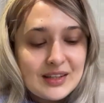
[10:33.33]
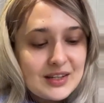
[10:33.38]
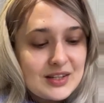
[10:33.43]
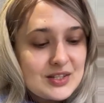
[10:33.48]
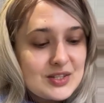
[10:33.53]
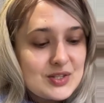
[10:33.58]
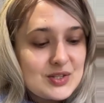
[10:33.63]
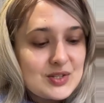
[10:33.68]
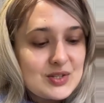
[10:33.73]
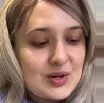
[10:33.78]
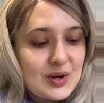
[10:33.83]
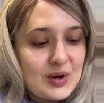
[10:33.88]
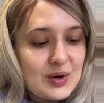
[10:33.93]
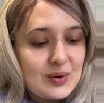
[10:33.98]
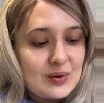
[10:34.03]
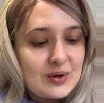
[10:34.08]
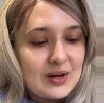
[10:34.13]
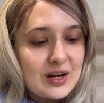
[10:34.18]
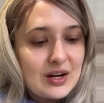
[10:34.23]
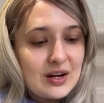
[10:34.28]

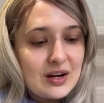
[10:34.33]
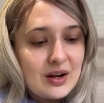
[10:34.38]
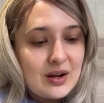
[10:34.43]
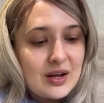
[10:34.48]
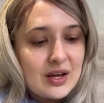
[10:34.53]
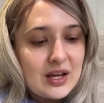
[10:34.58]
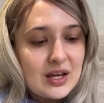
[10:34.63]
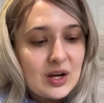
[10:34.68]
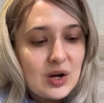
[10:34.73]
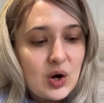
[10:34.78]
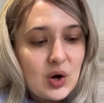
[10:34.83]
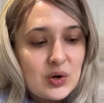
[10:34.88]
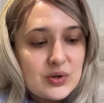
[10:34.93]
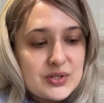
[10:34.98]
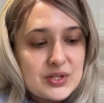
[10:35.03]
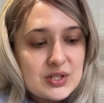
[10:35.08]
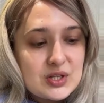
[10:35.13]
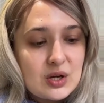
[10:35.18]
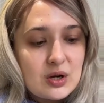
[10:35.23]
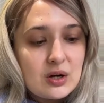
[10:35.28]
So it
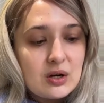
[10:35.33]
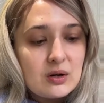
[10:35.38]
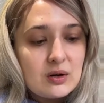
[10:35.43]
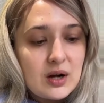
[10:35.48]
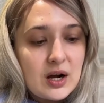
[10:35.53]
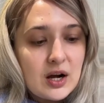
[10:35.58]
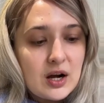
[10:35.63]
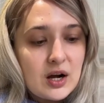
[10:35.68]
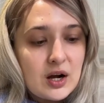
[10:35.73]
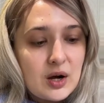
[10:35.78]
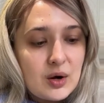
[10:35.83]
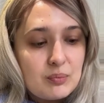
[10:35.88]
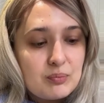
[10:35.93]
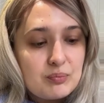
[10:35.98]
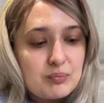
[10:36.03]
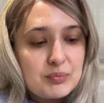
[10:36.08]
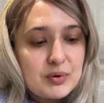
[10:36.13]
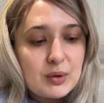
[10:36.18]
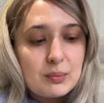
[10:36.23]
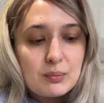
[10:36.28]
also
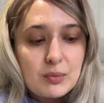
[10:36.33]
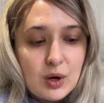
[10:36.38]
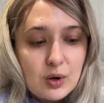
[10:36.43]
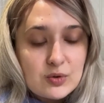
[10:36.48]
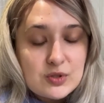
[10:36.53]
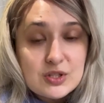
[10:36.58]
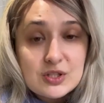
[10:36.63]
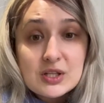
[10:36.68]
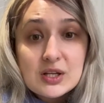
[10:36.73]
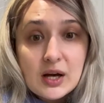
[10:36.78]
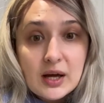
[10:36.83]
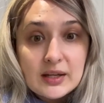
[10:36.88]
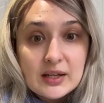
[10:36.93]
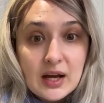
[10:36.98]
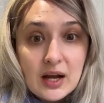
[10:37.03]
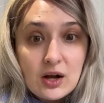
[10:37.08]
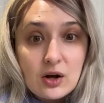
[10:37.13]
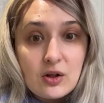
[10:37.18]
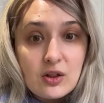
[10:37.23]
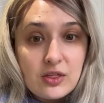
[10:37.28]
promotes gut
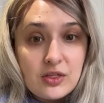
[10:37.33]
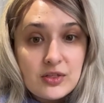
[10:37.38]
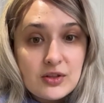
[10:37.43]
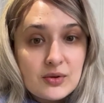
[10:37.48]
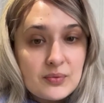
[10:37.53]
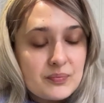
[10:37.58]
health